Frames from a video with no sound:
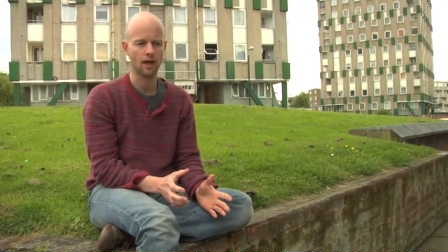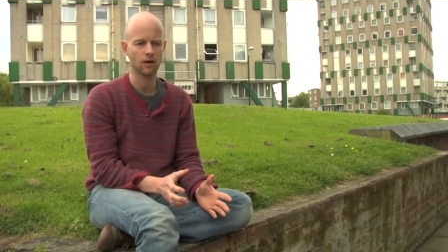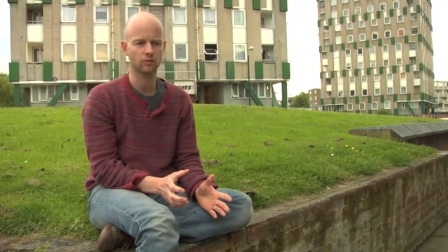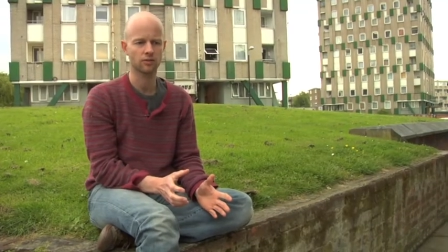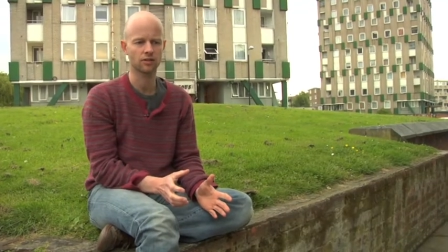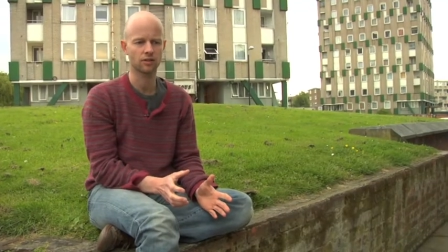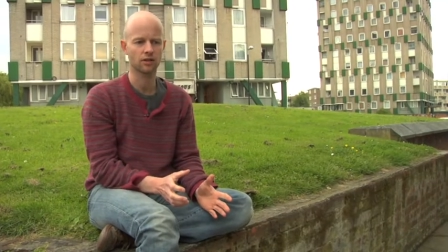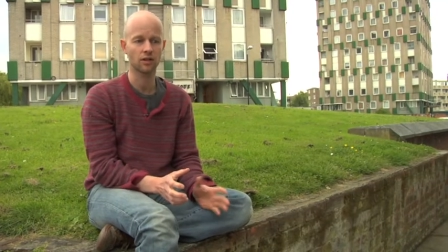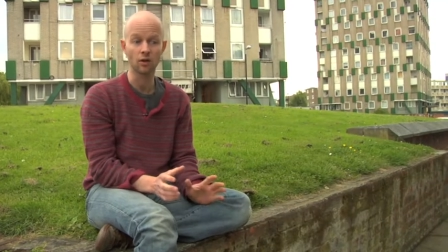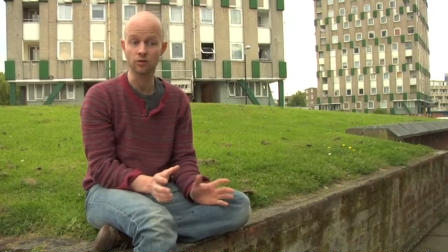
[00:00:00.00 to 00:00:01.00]
I was
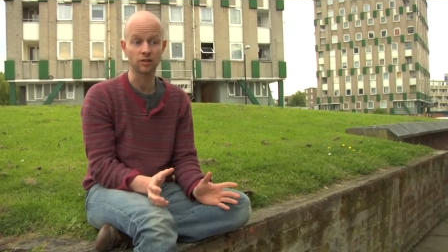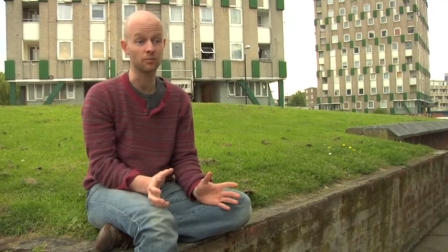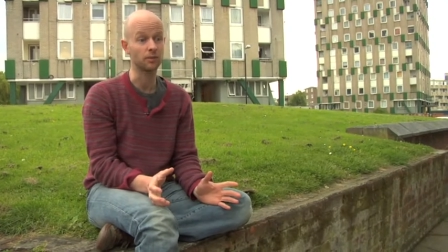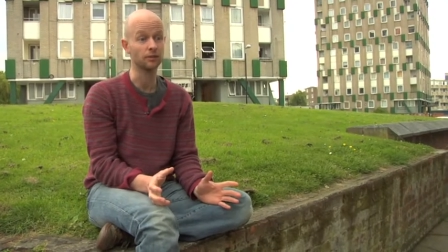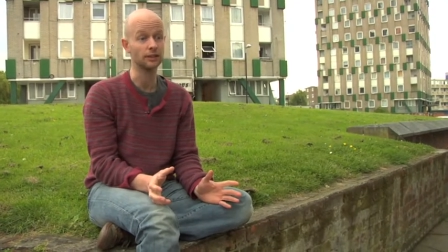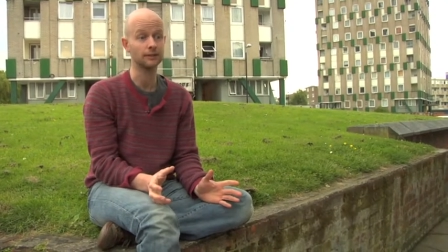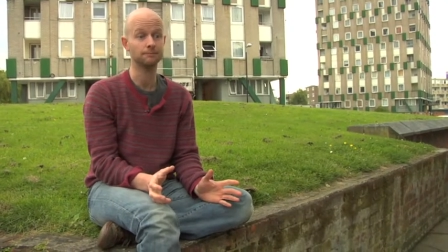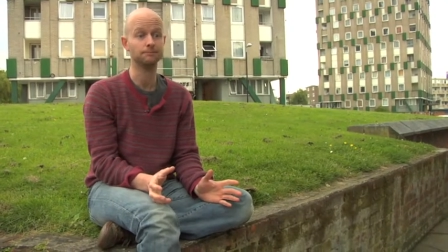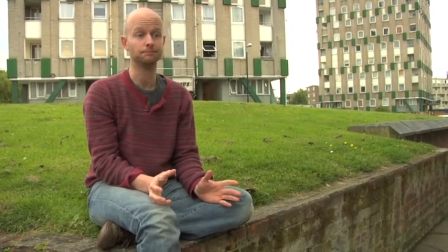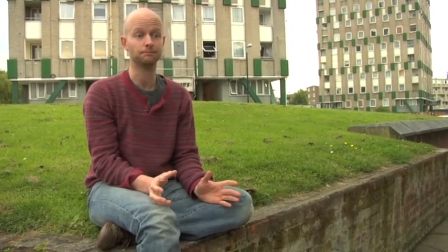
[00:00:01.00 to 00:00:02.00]
uh, alone in the building
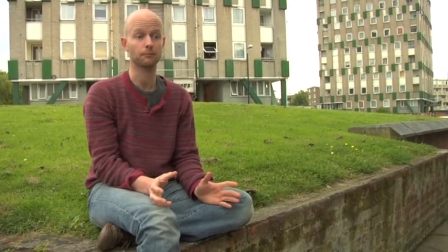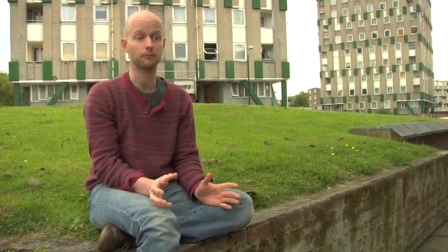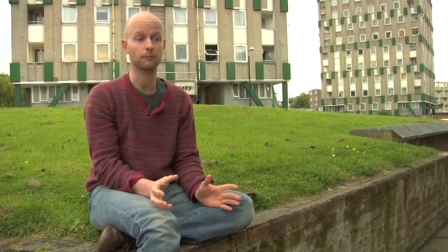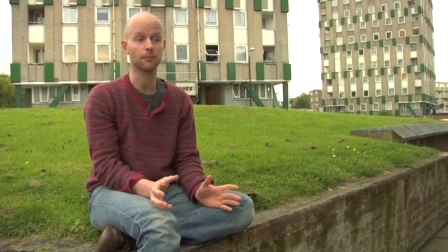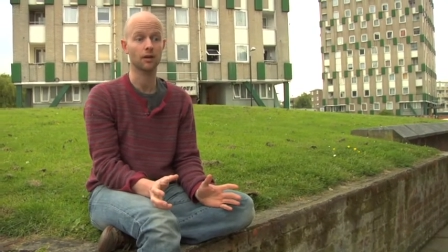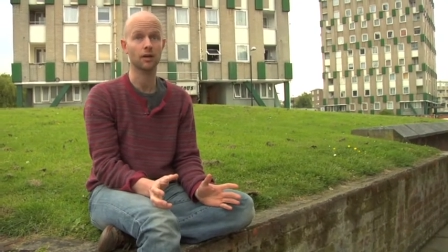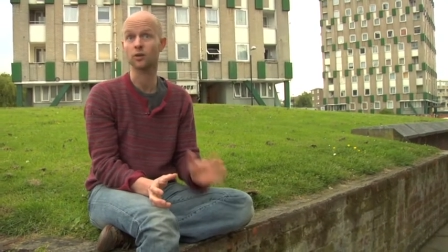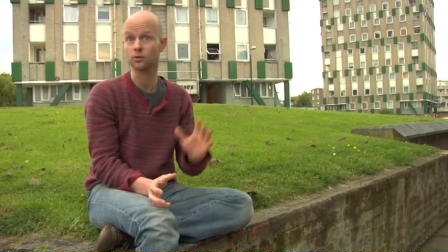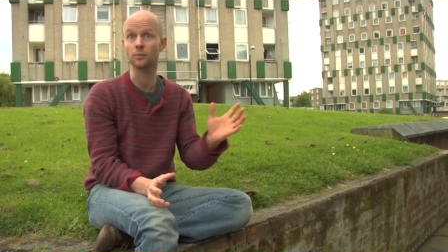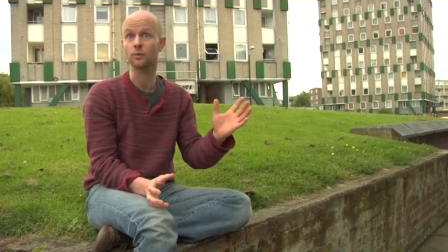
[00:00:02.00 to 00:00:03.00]
and
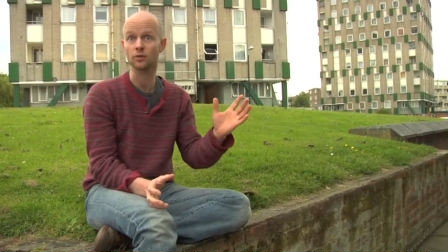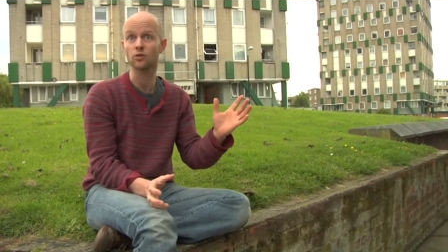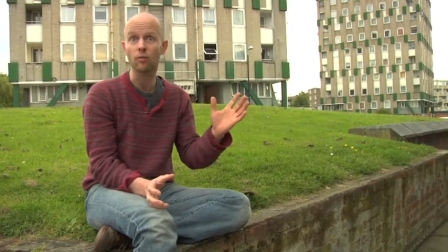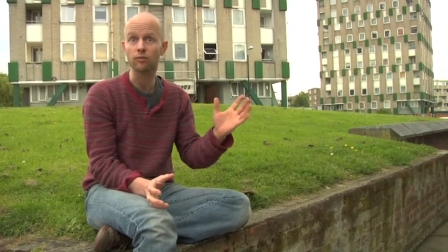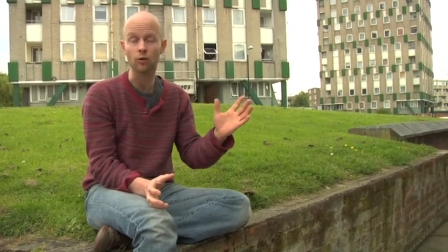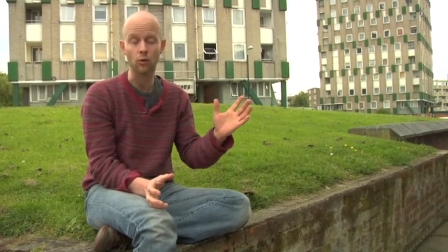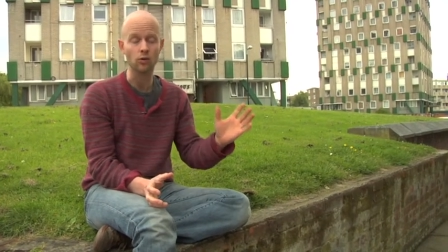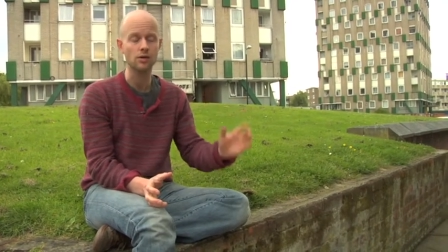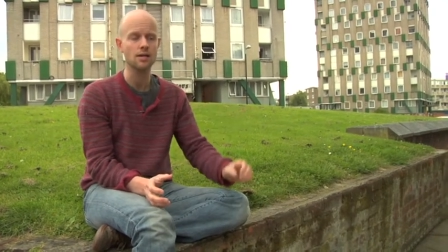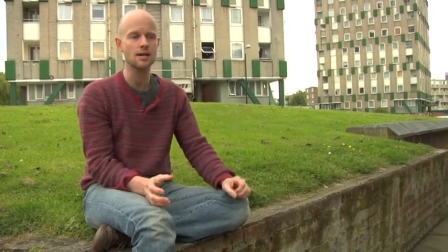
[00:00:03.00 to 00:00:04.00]
I was up on the top floor.